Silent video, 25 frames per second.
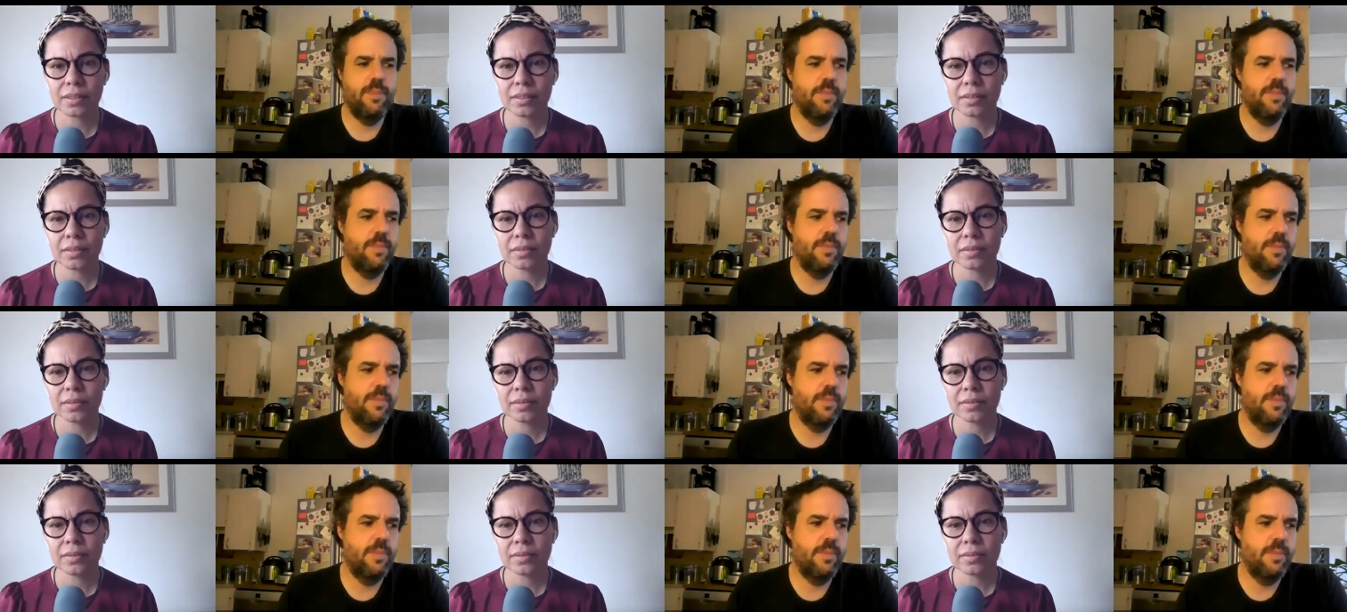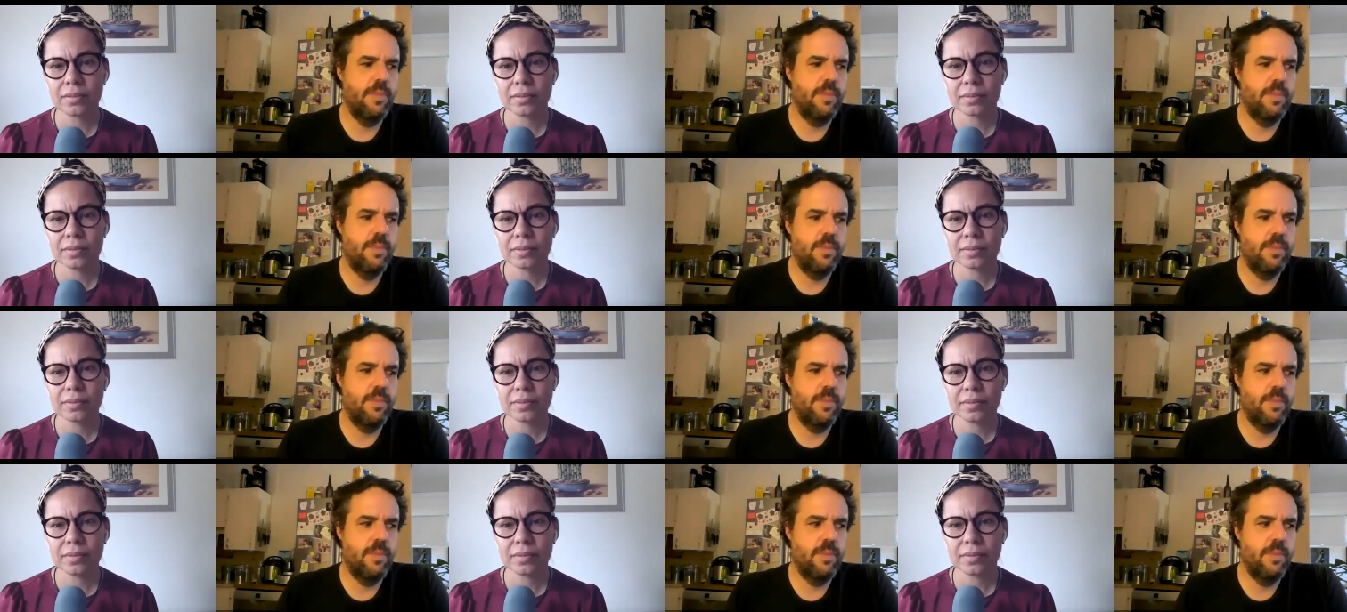
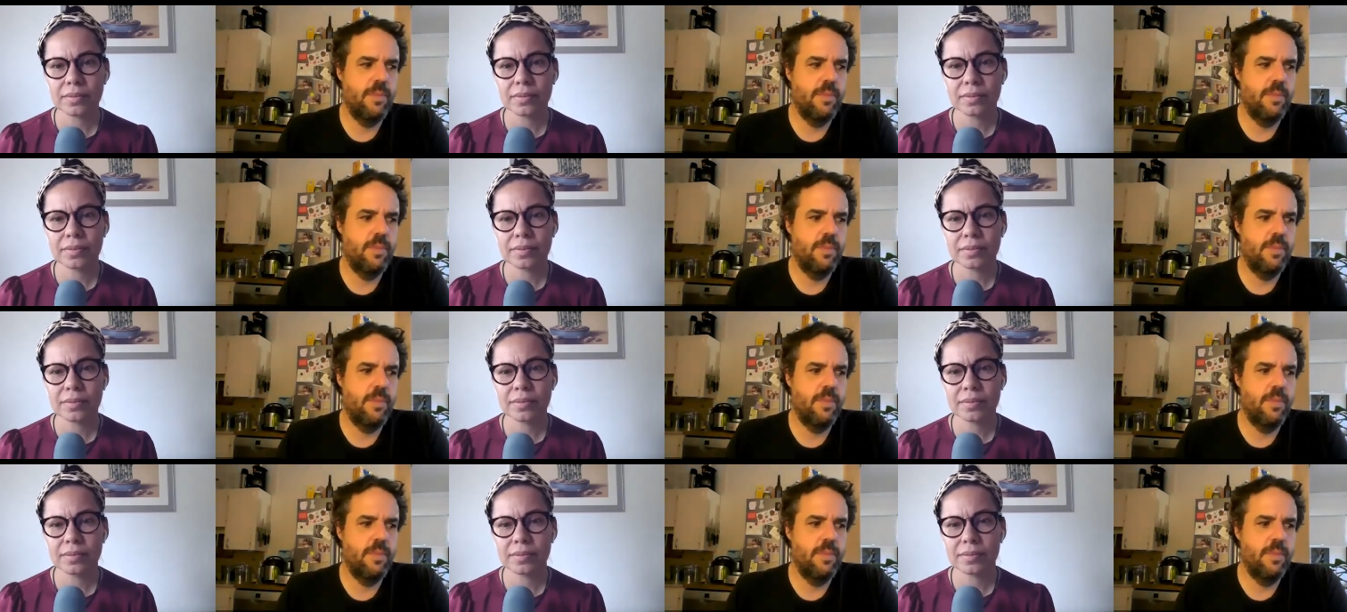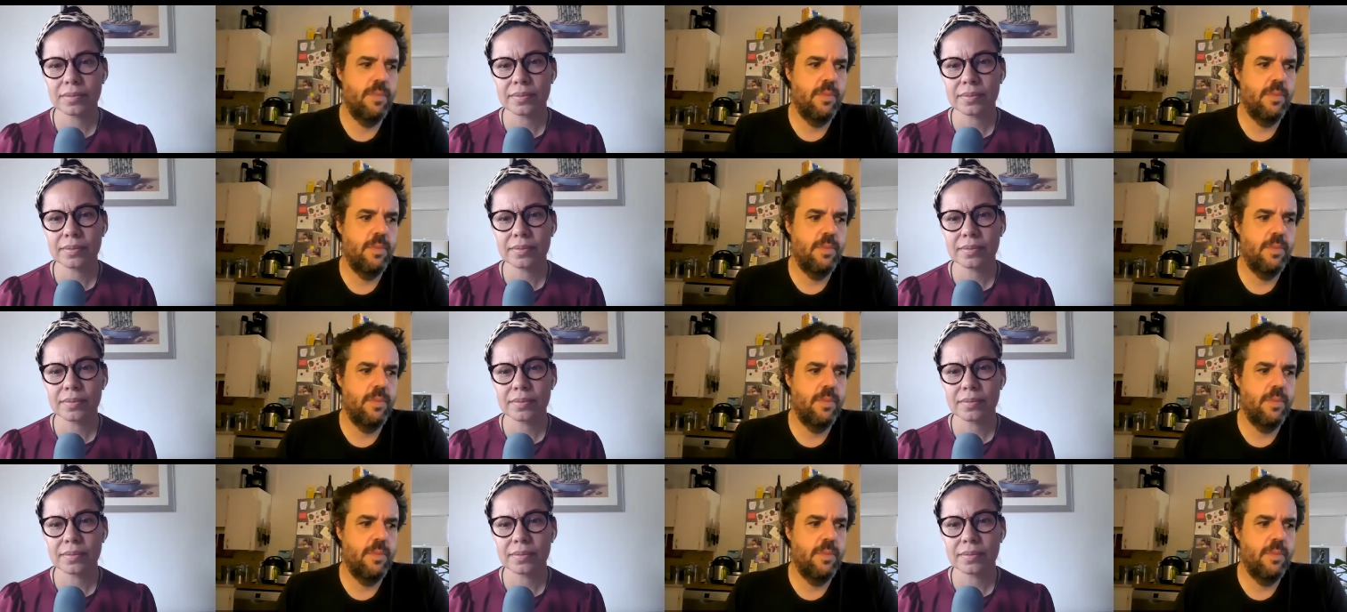Nobody speaks.